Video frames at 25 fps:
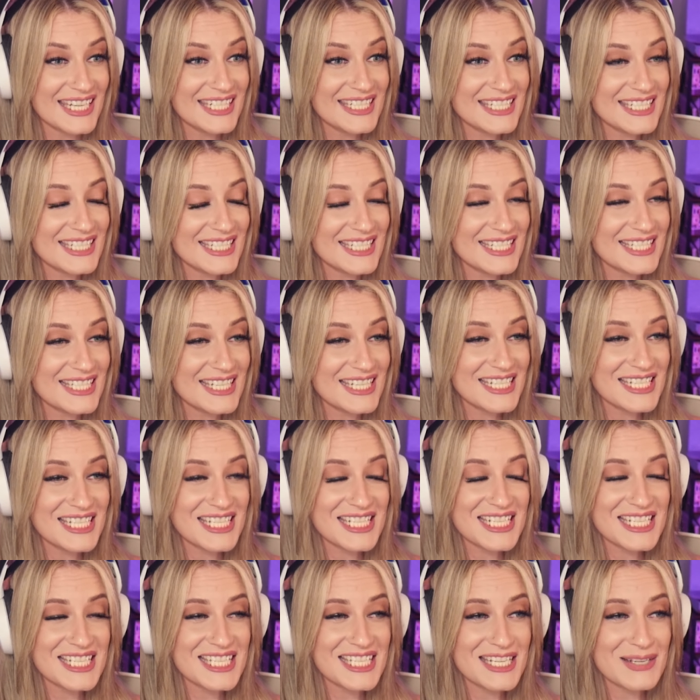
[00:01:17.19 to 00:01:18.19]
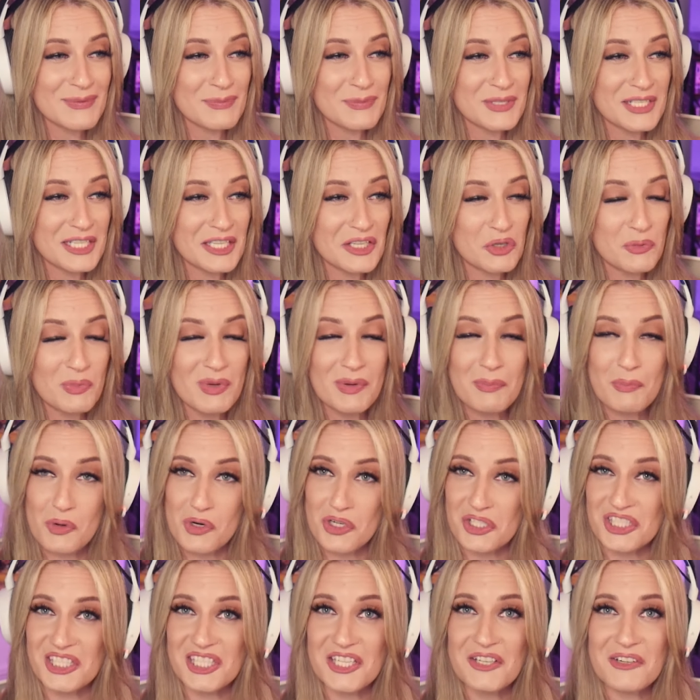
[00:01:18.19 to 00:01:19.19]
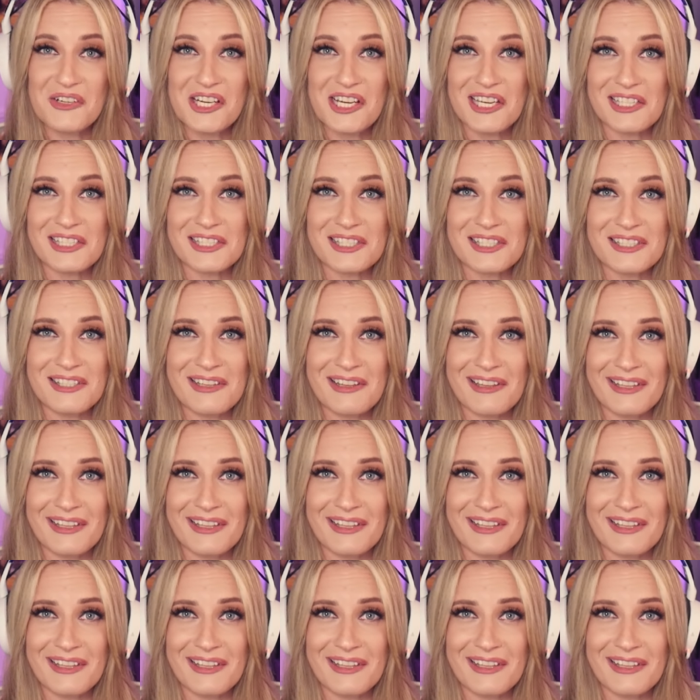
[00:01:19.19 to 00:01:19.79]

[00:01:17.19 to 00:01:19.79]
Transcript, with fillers: it just it just seems a little bit more serious